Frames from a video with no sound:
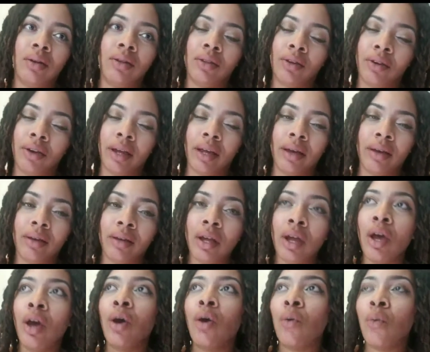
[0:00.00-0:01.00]
On the Greyhound,
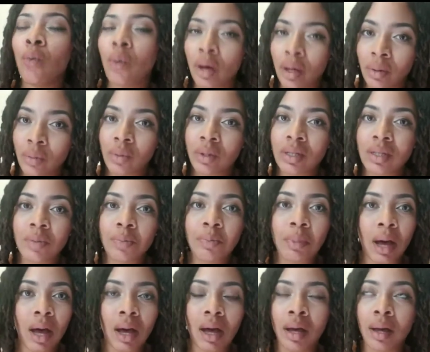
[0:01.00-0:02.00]
one was
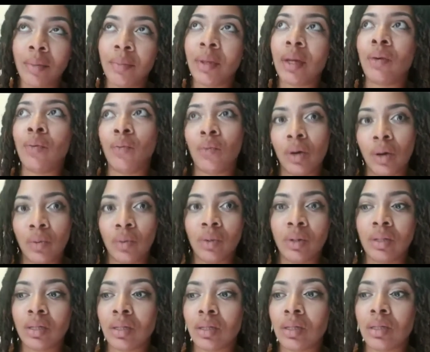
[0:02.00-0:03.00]
bomb and one
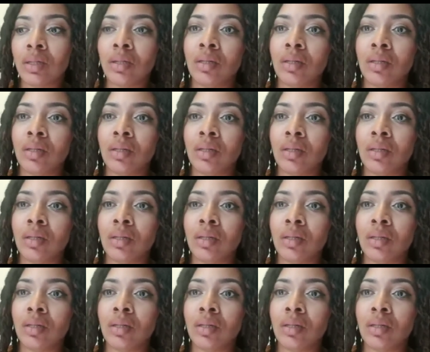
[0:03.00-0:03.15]
was